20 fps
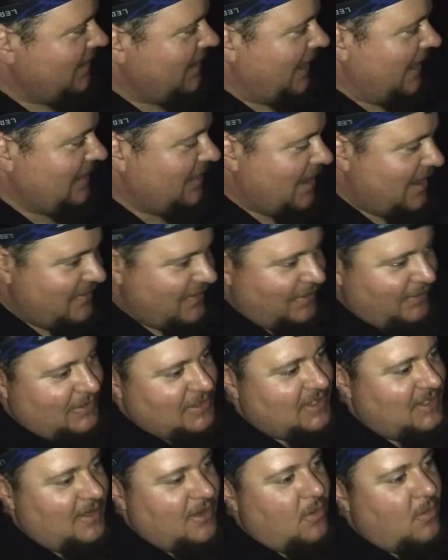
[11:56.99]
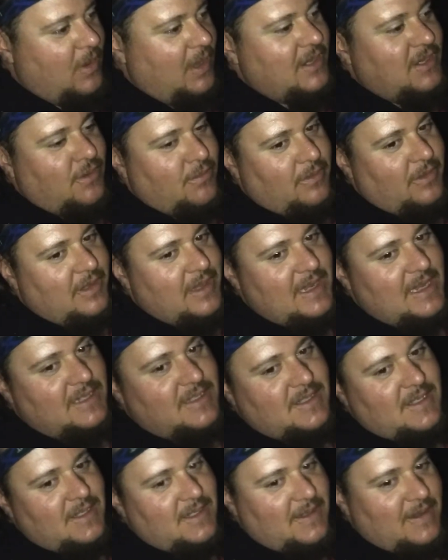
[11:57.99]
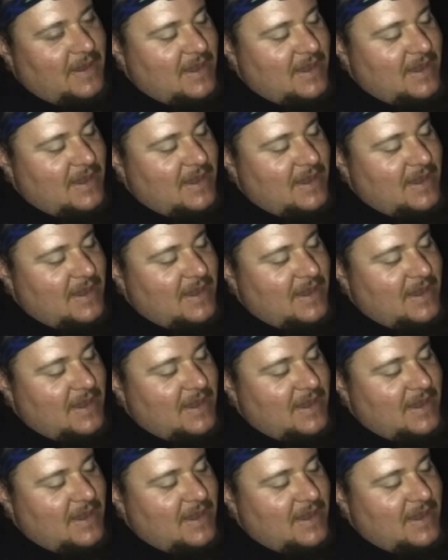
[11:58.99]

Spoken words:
I love every single one you release.